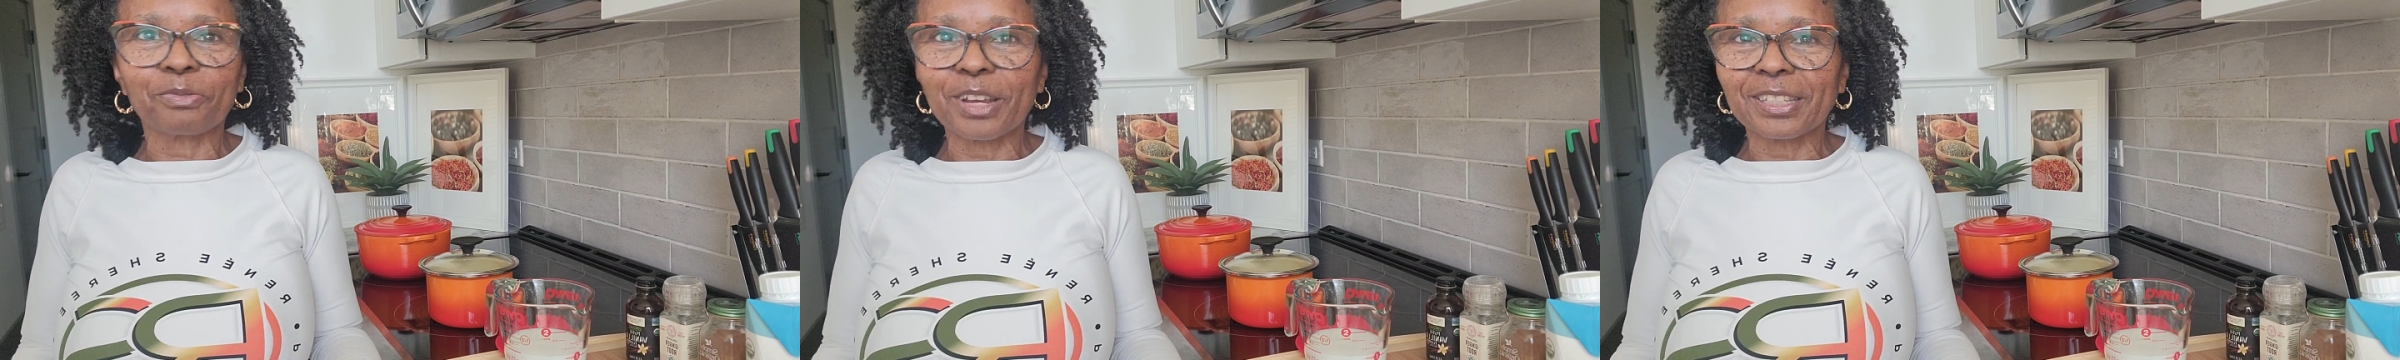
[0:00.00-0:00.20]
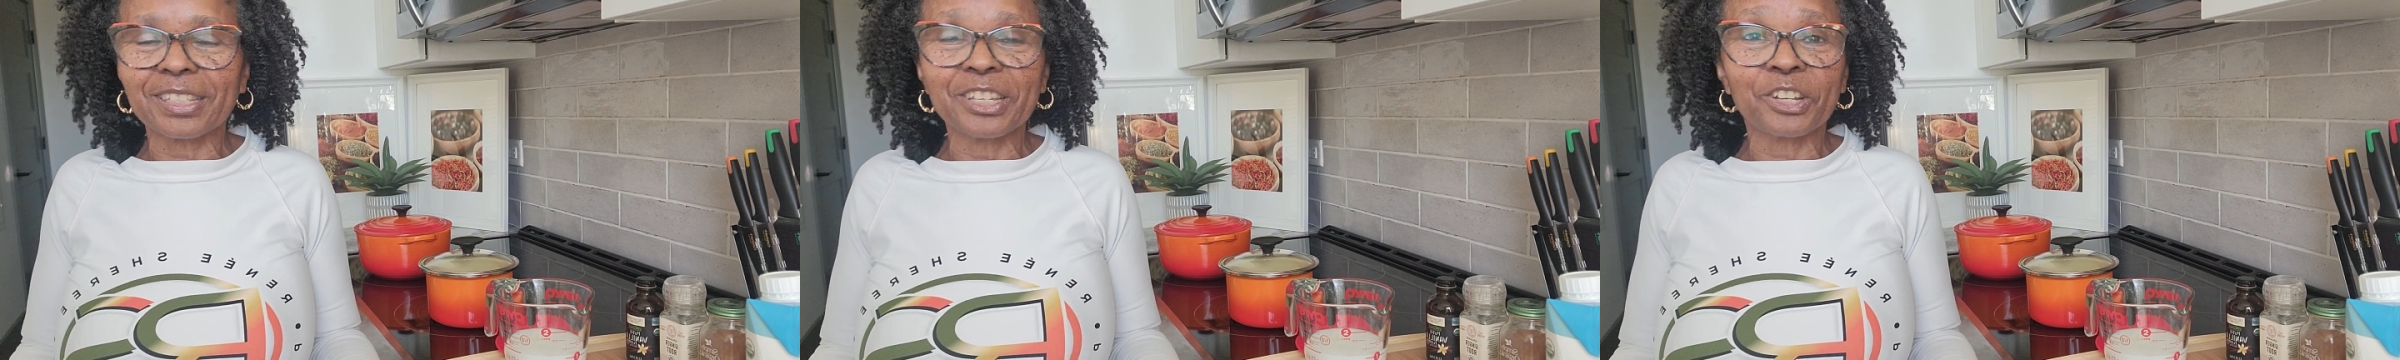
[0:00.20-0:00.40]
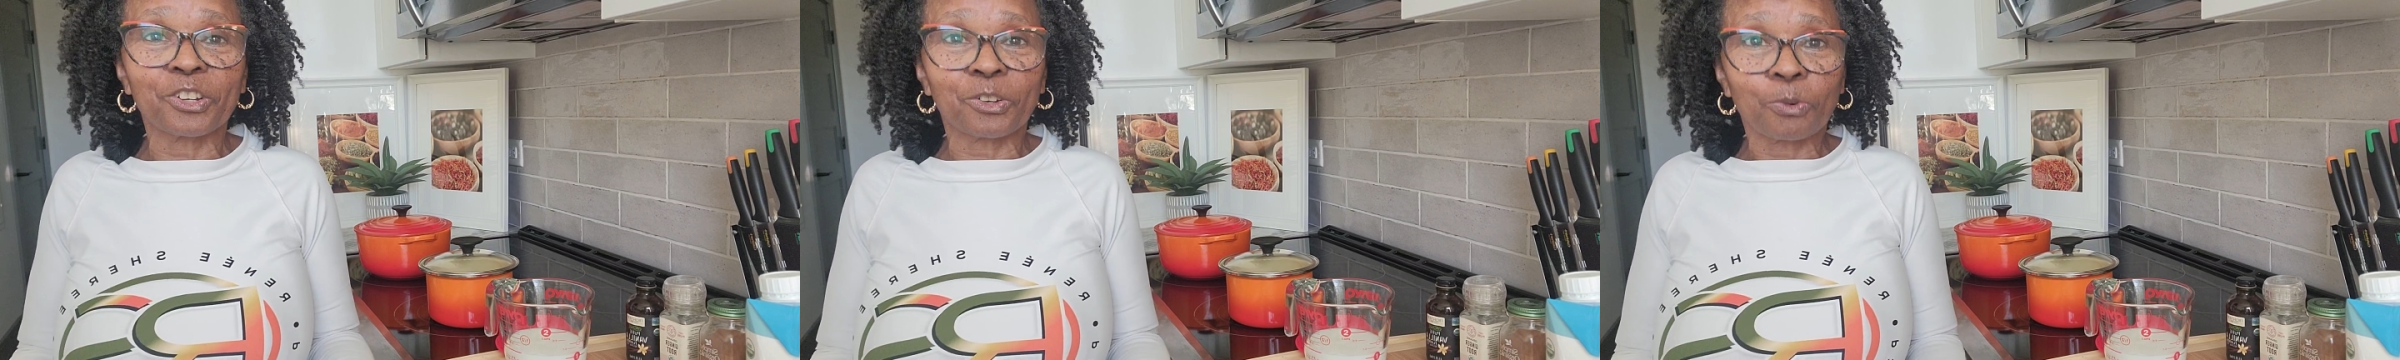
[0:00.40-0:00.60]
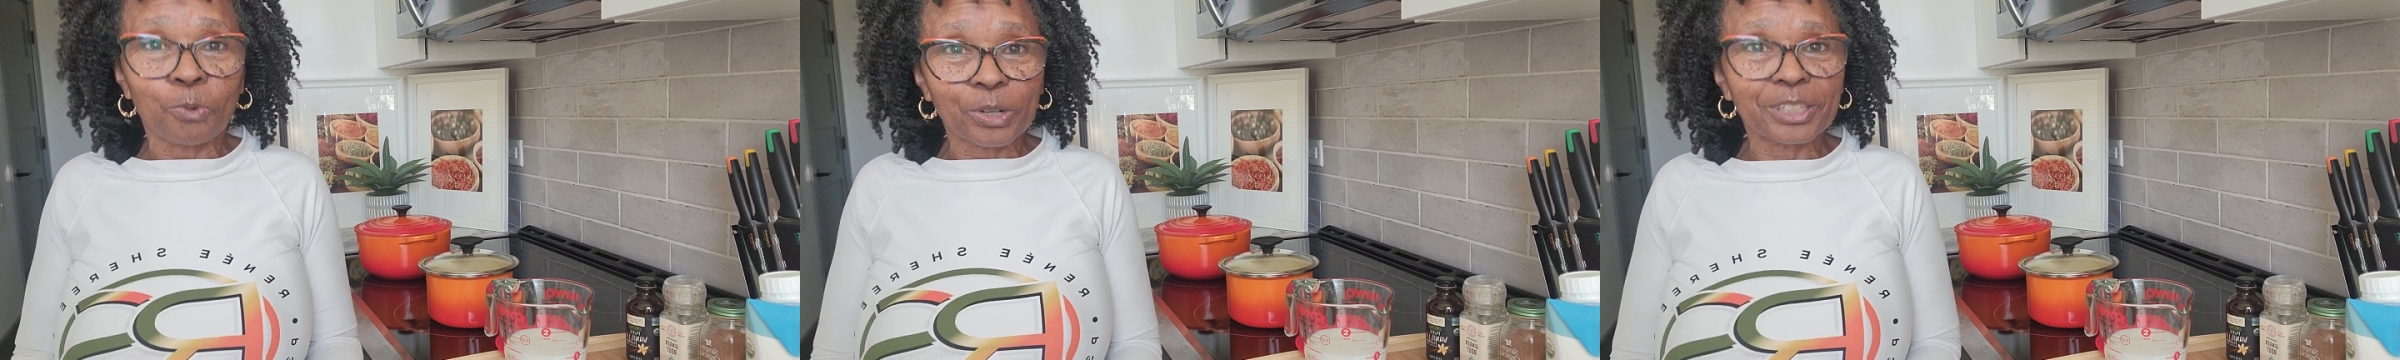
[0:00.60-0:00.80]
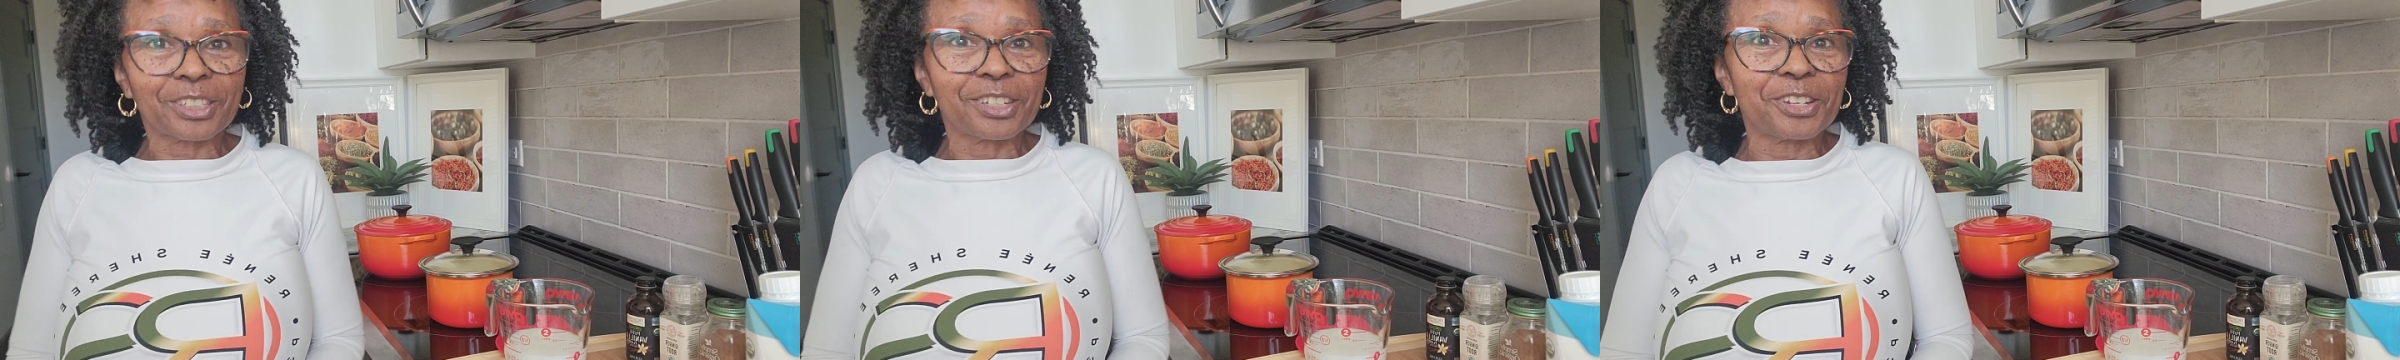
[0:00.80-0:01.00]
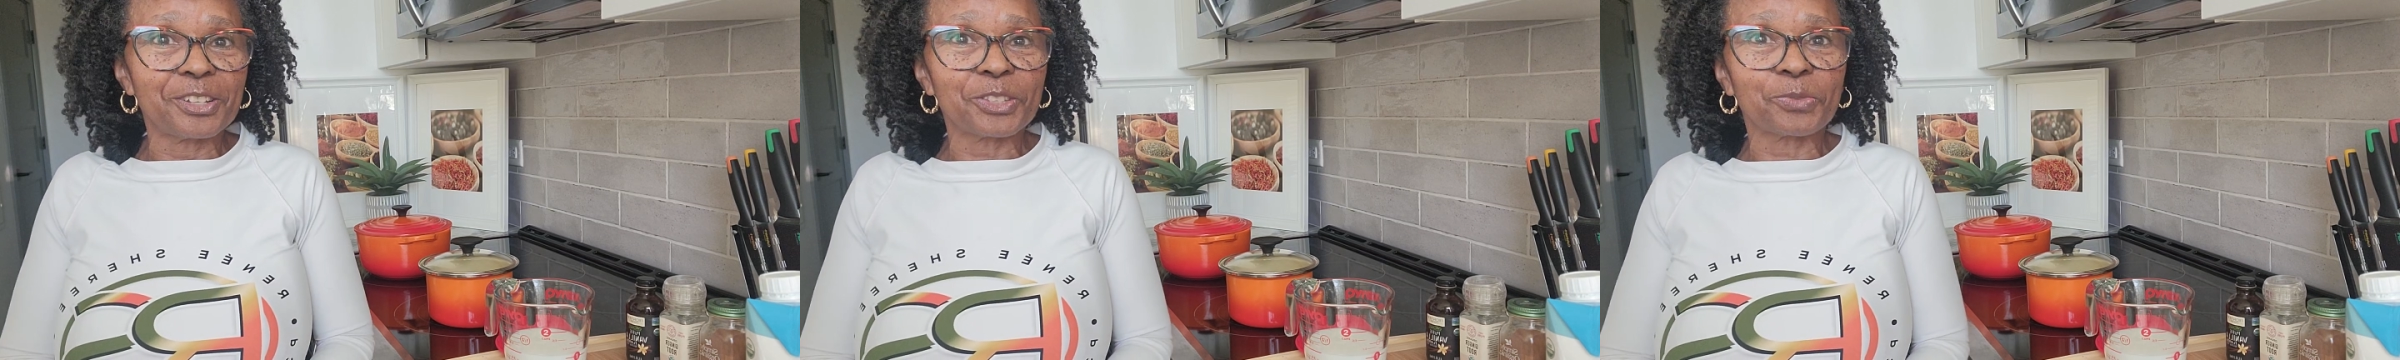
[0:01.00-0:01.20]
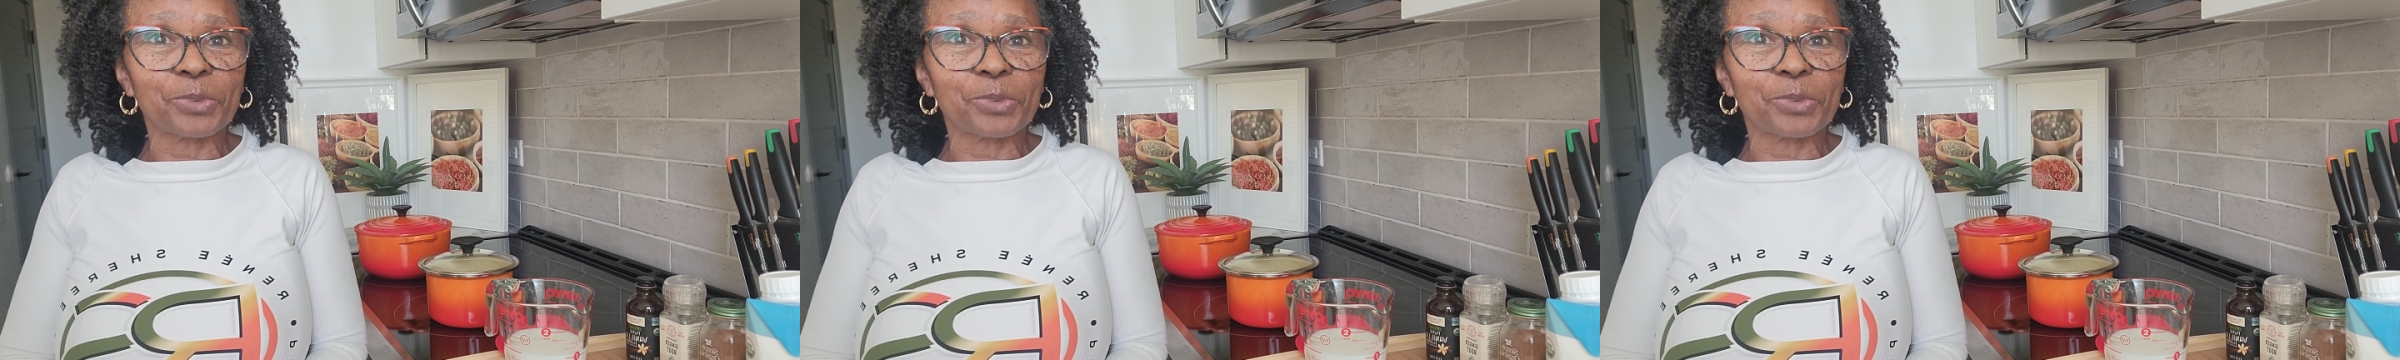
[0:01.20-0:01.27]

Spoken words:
pressing questions